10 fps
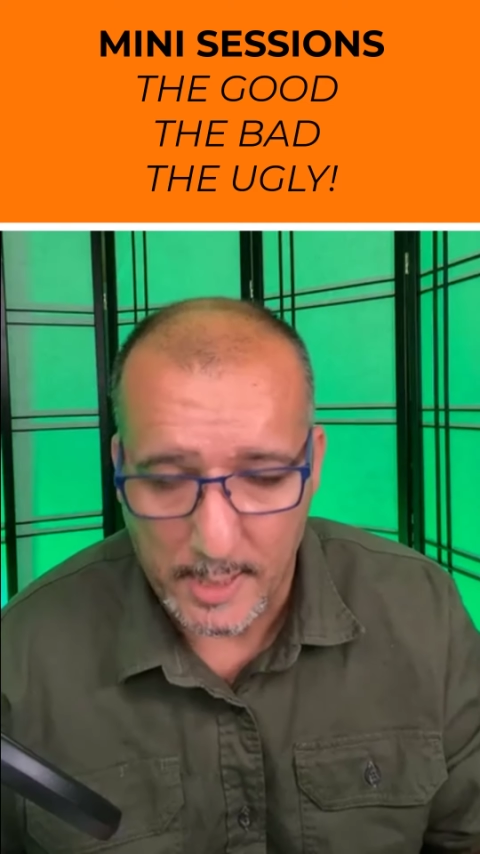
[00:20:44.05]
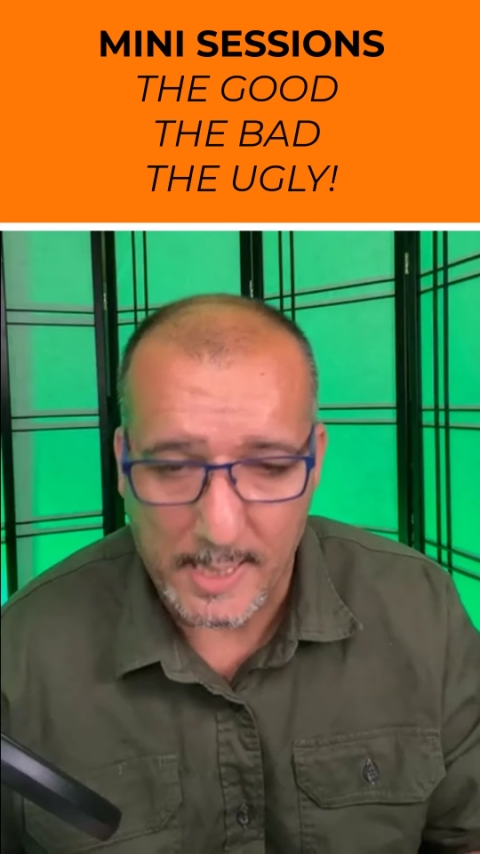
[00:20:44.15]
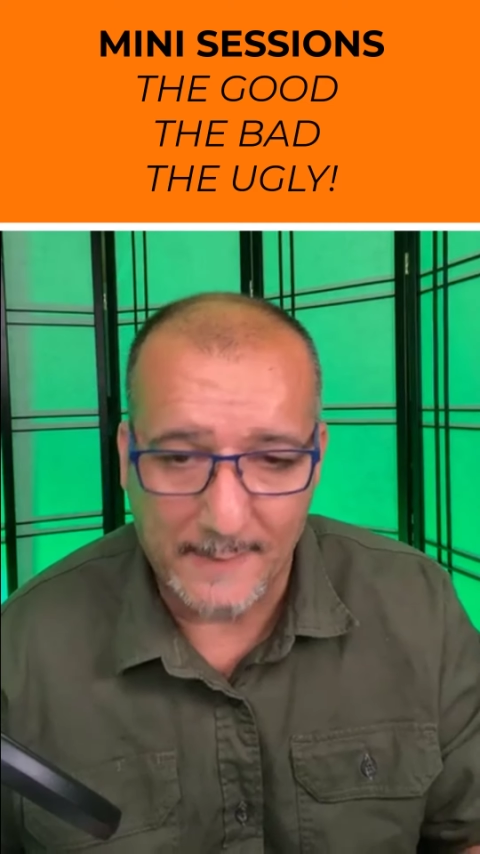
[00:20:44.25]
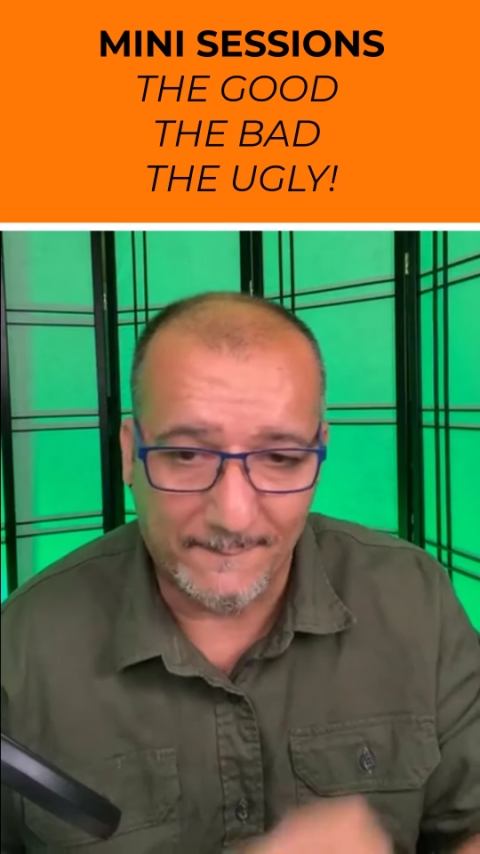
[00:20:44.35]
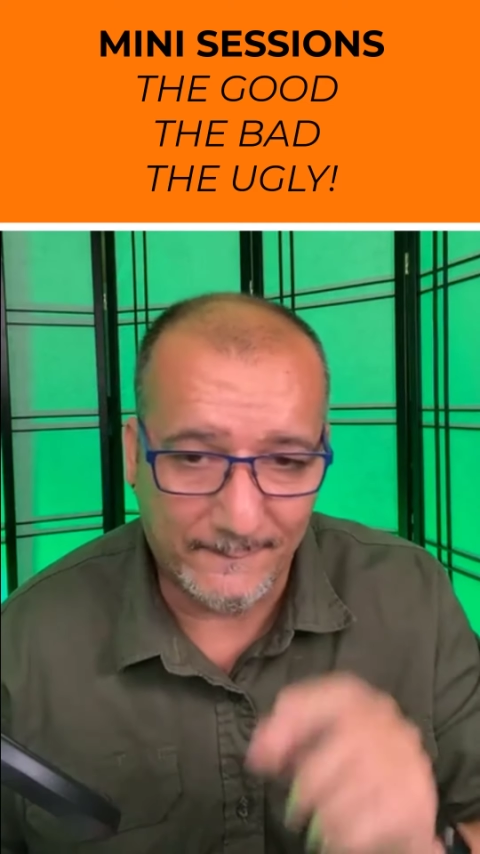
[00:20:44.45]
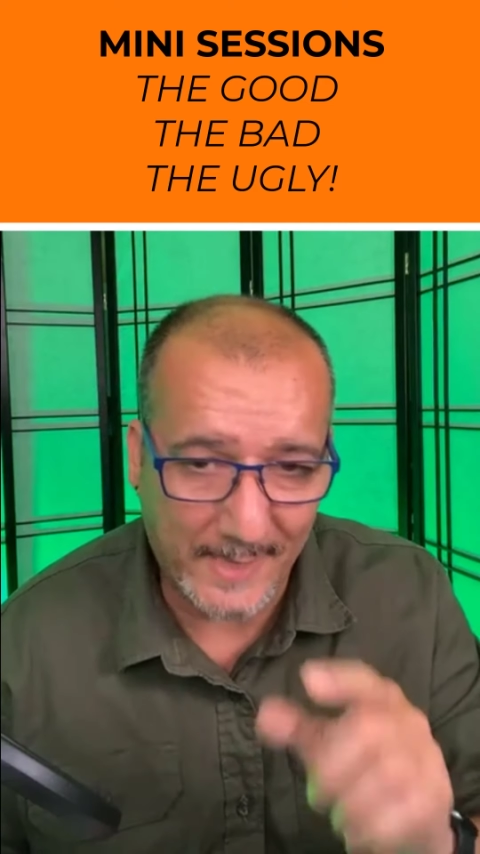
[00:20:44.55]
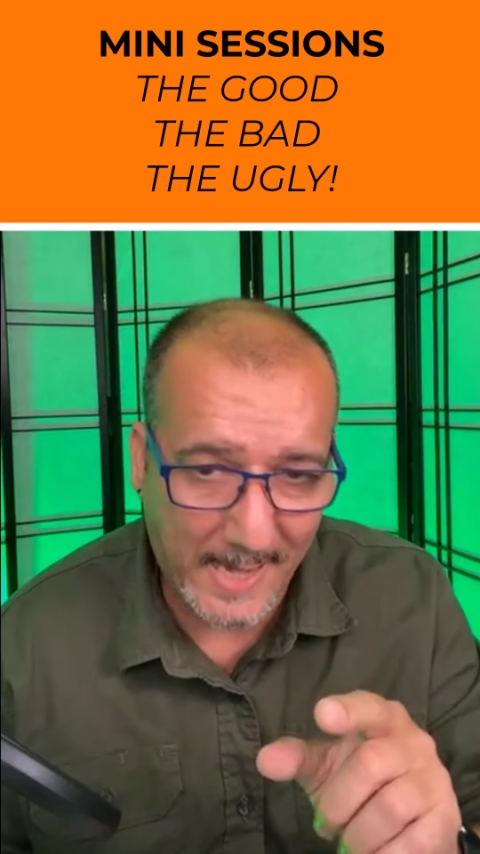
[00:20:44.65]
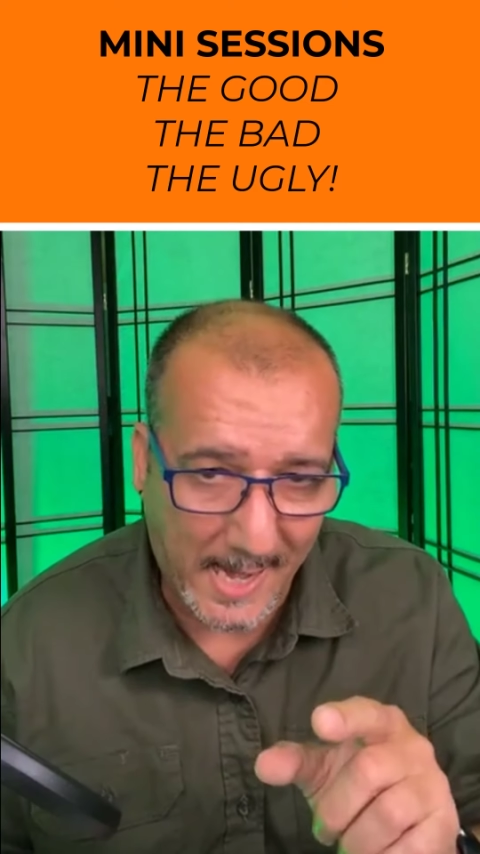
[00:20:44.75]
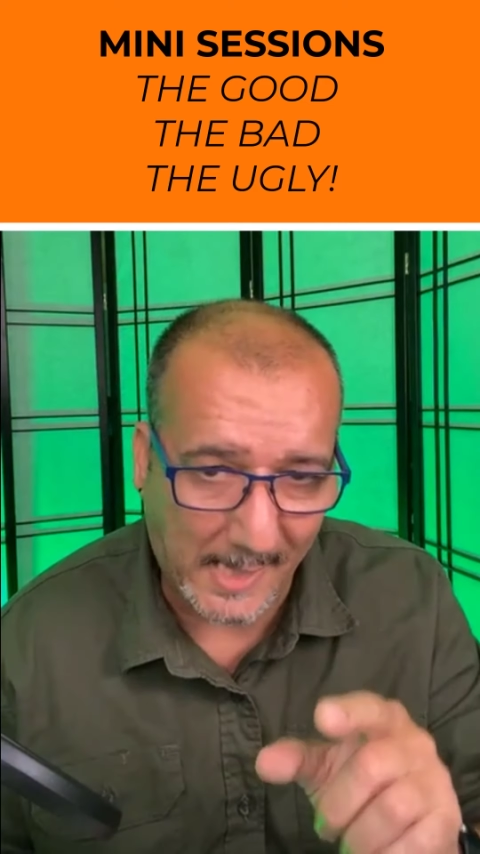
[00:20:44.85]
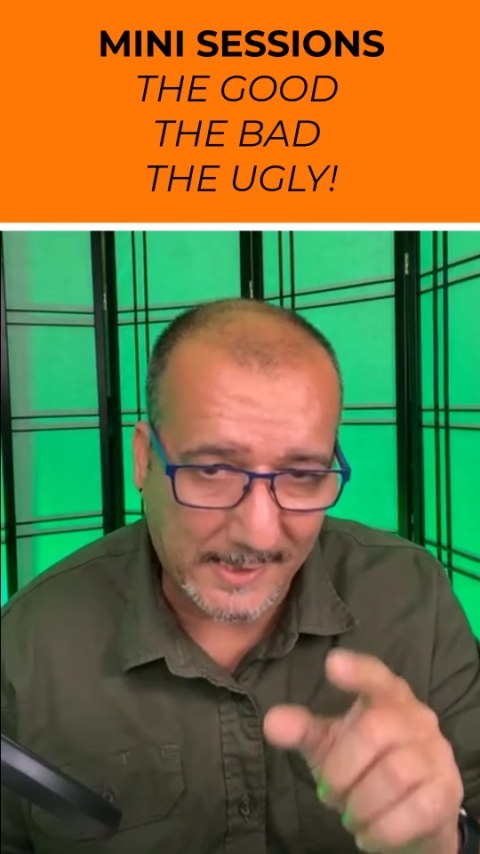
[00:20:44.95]
And
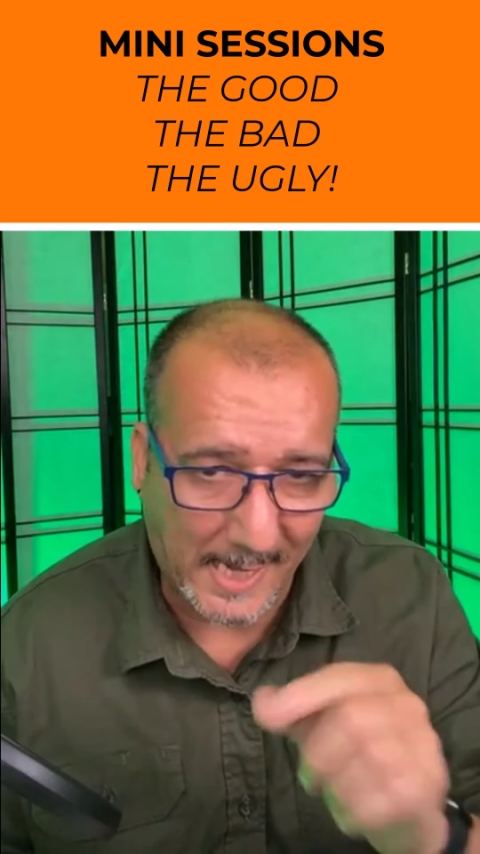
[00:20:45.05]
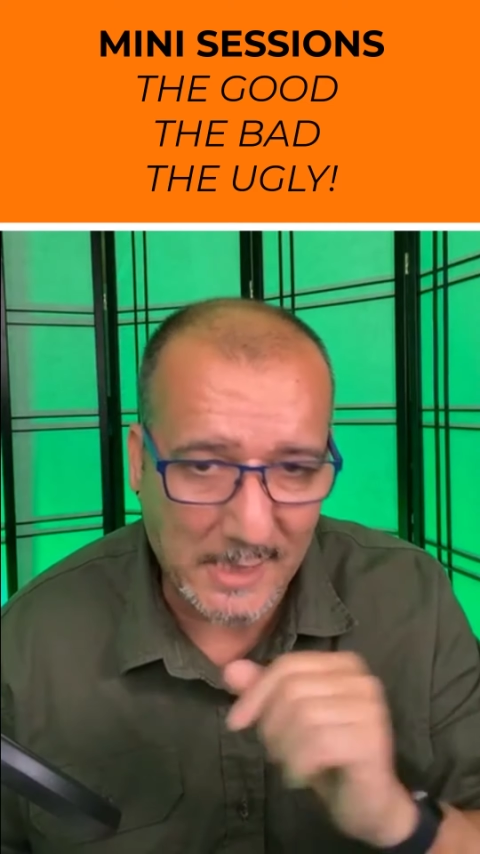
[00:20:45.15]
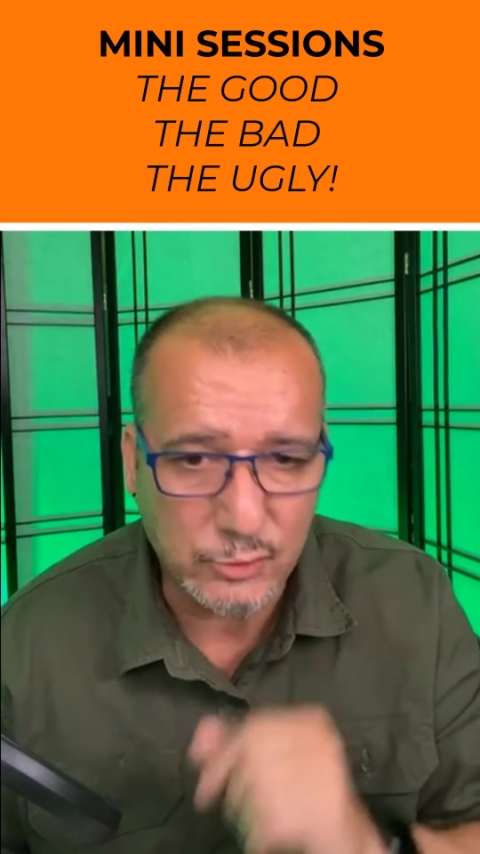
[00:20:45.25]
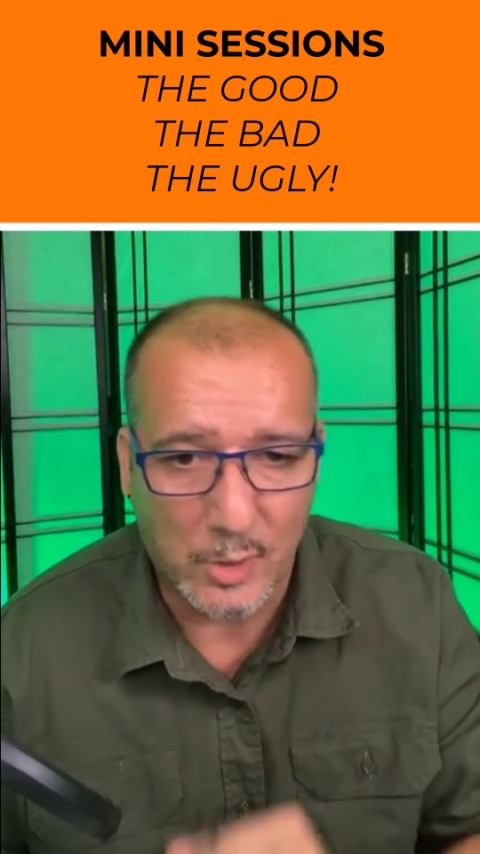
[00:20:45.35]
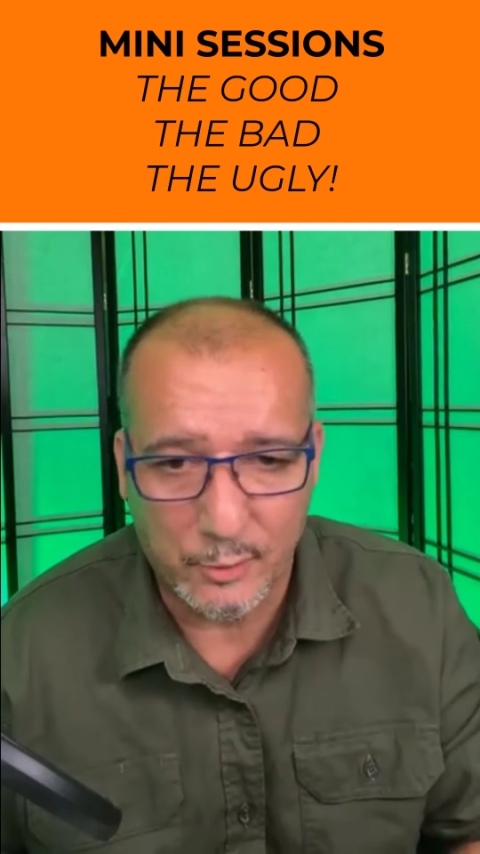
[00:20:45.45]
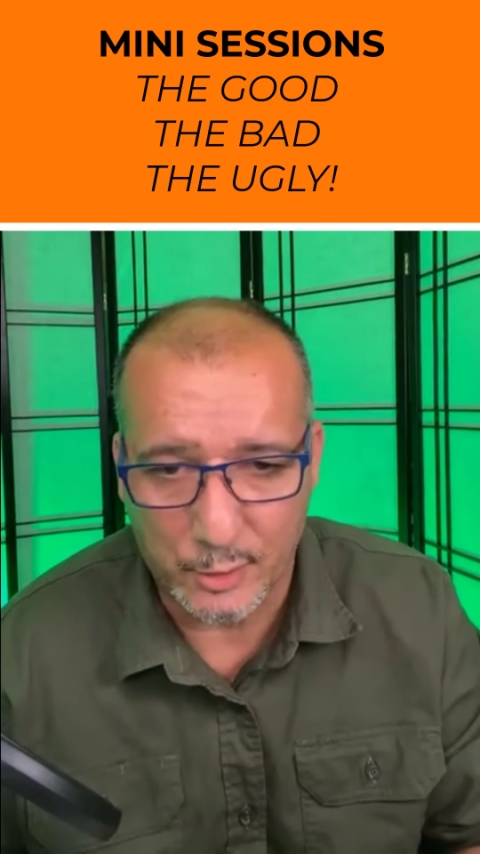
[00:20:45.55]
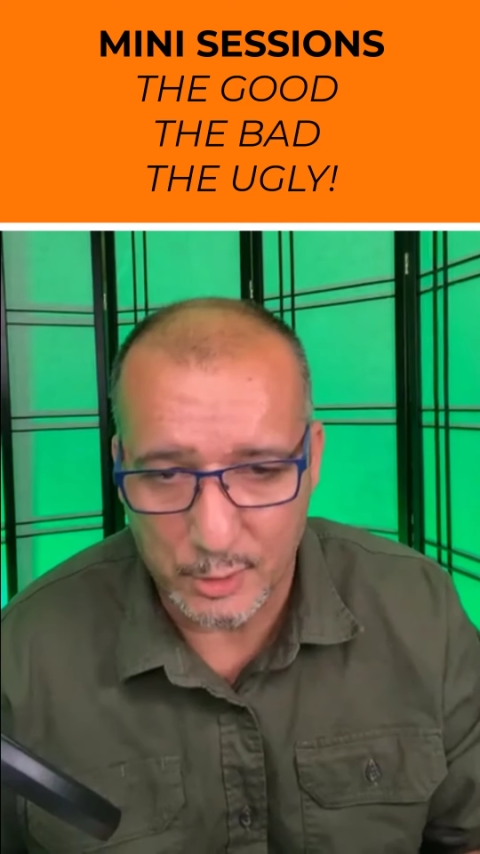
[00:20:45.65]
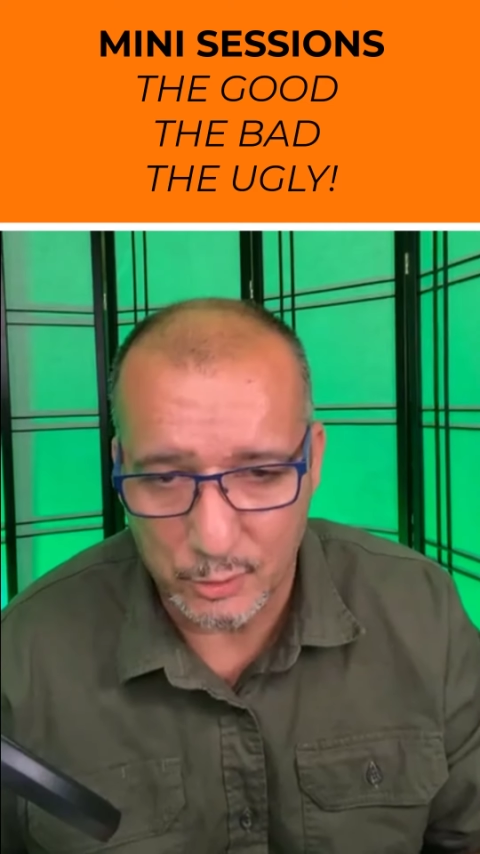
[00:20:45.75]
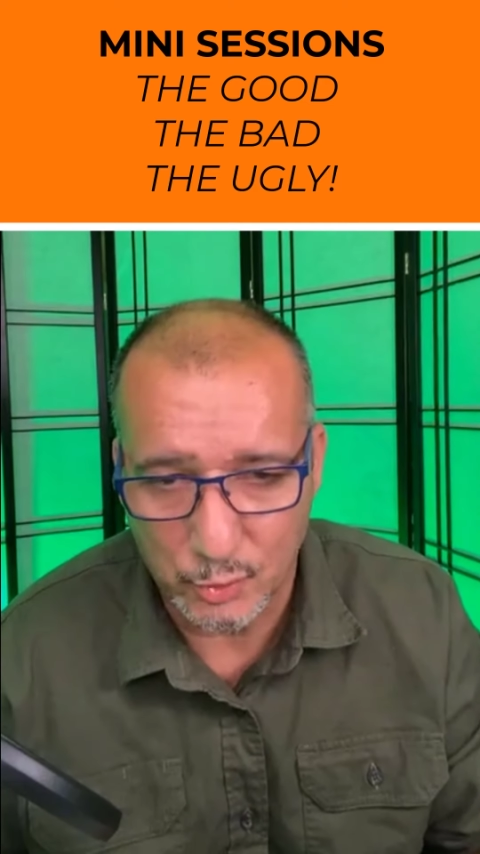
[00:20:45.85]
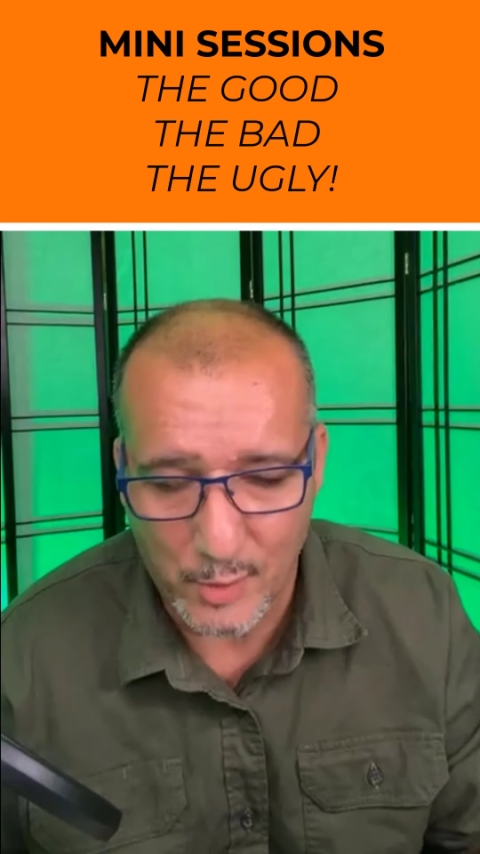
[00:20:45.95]
that's why you're
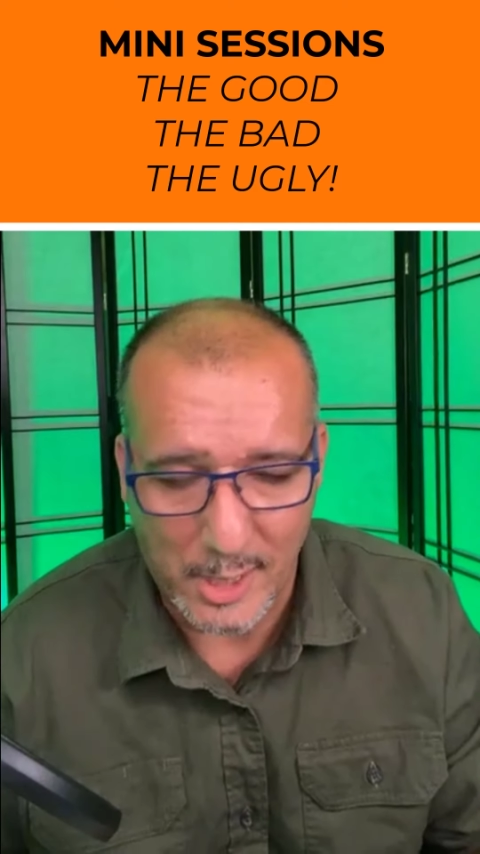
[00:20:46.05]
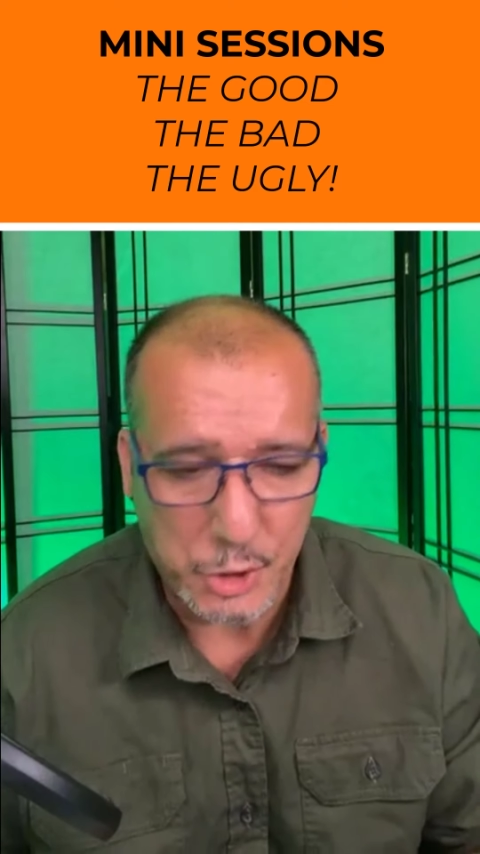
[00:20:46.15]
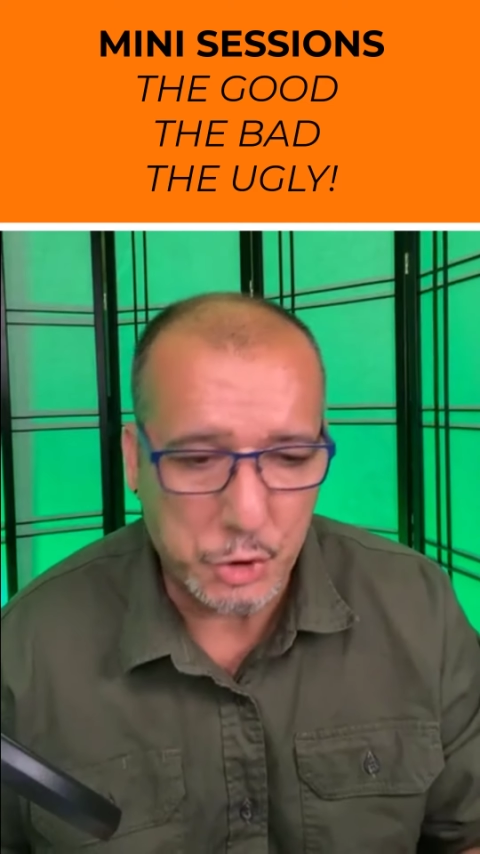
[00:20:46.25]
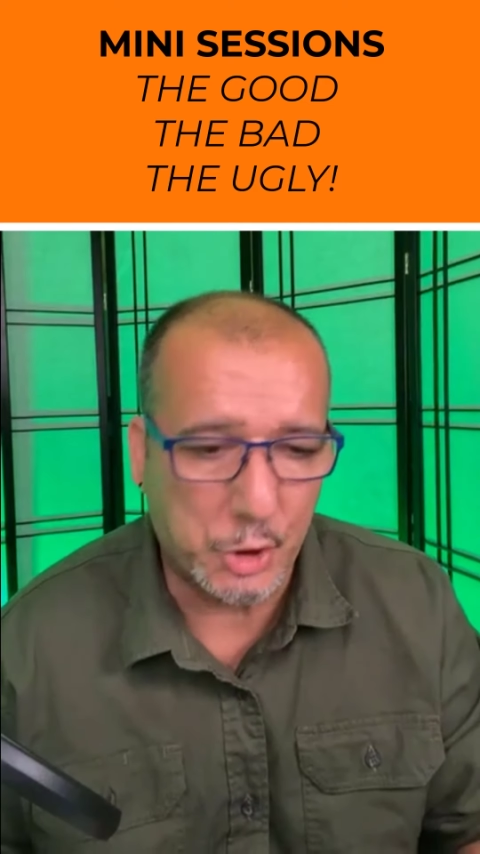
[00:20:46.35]
going to do it.